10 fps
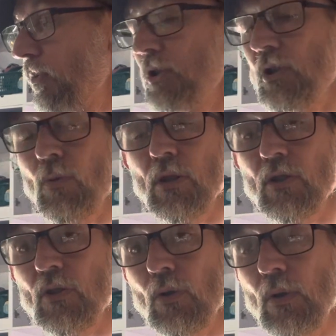wash you're
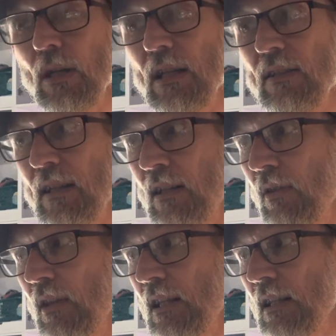wanting to do is
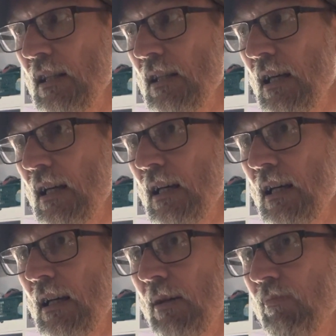in the
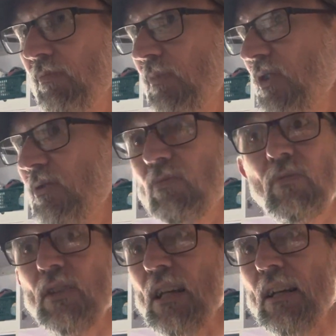just
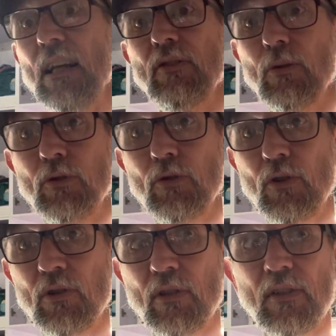standard household
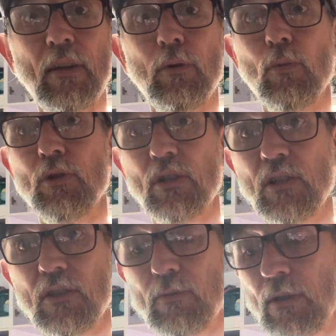detergent, the stuff you wash your
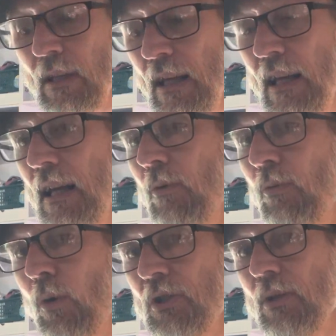dishes with.
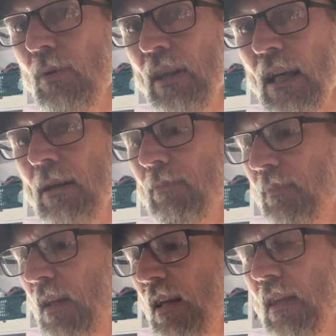Wash it in that,
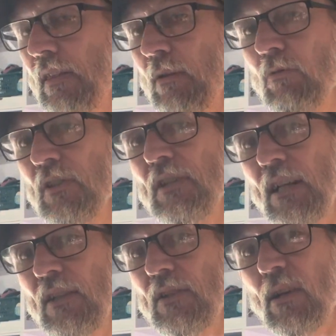then rinse it
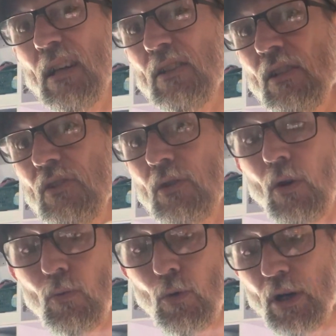out. And I usually use
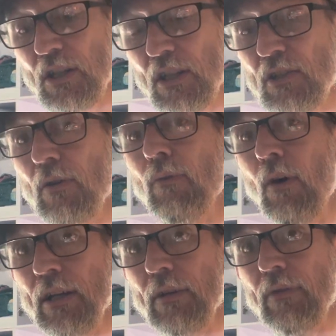cold water. You usually
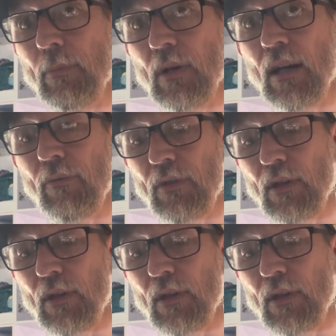find if the